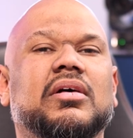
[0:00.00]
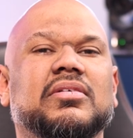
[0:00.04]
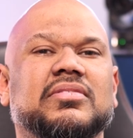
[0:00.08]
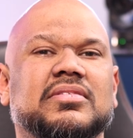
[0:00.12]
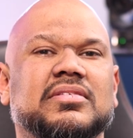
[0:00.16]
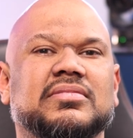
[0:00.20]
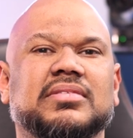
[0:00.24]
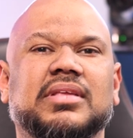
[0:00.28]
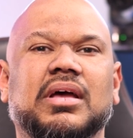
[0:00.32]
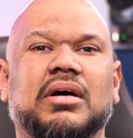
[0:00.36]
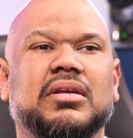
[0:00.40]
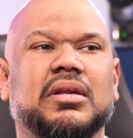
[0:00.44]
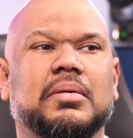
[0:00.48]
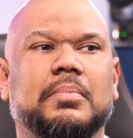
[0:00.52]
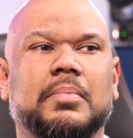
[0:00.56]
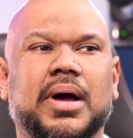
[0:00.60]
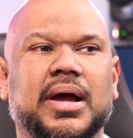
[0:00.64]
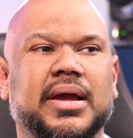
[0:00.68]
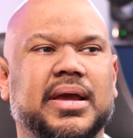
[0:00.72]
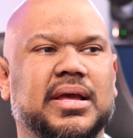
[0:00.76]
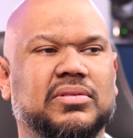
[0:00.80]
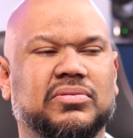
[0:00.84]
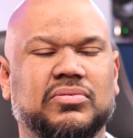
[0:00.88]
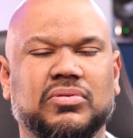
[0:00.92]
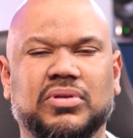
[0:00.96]
else is there on the
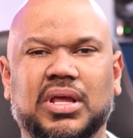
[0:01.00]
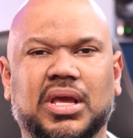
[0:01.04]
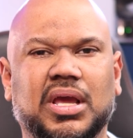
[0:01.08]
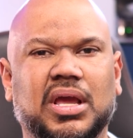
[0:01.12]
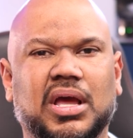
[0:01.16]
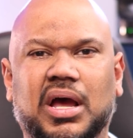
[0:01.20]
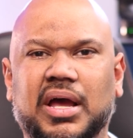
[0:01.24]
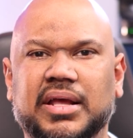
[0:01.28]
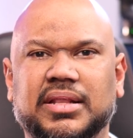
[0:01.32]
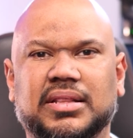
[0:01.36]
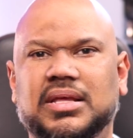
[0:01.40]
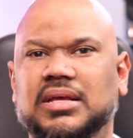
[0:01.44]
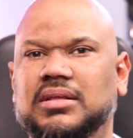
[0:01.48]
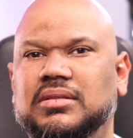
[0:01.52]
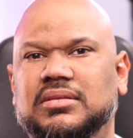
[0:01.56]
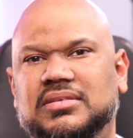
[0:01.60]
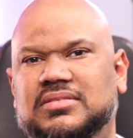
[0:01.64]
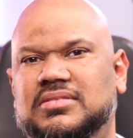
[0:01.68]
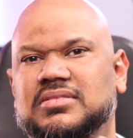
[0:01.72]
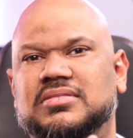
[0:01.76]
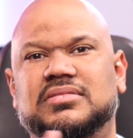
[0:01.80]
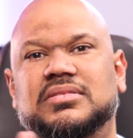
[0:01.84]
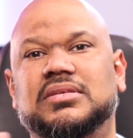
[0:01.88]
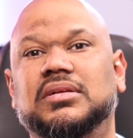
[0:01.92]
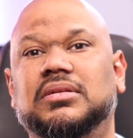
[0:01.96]
market today, I think
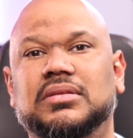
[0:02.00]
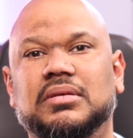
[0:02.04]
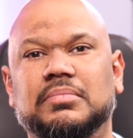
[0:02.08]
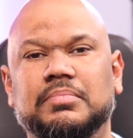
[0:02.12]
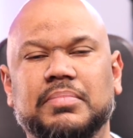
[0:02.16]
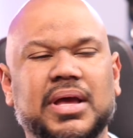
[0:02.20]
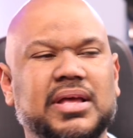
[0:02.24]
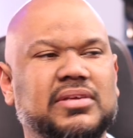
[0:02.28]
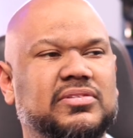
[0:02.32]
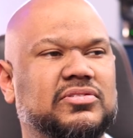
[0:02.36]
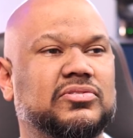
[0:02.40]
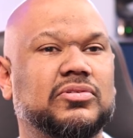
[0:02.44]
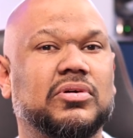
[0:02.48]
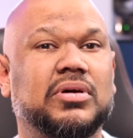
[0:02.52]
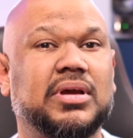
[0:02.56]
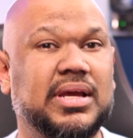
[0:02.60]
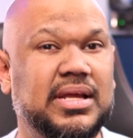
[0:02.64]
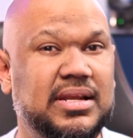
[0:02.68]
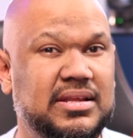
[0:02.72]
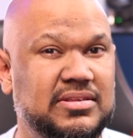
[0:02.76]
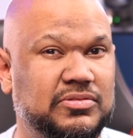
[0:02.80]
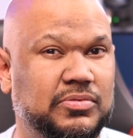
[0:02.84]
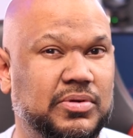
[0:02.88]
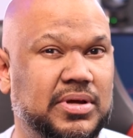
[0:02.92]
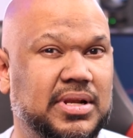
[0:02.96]
this is still the best. So
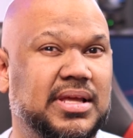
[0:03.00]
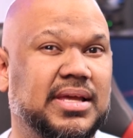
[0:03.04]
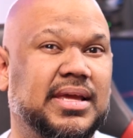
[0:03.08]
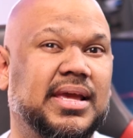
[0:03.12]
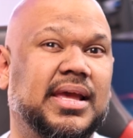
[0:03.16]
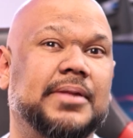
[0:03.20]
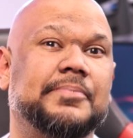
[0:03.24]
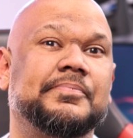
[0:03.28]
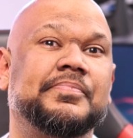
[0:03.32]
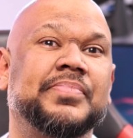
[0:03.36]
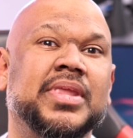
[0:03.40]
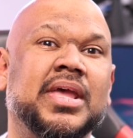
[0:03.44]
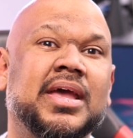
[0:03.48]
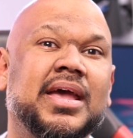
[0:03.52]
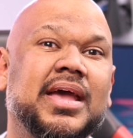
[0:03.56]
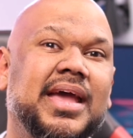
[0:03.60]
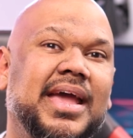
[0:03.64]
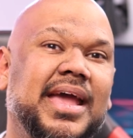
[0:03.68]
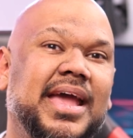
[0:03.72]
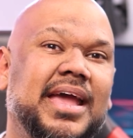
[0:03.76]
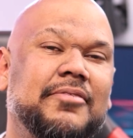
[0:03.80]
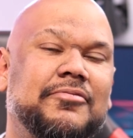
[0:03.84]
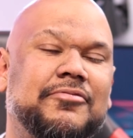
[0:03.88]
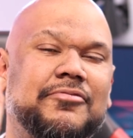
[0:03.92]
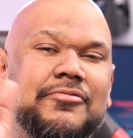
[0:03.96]
it is going to get a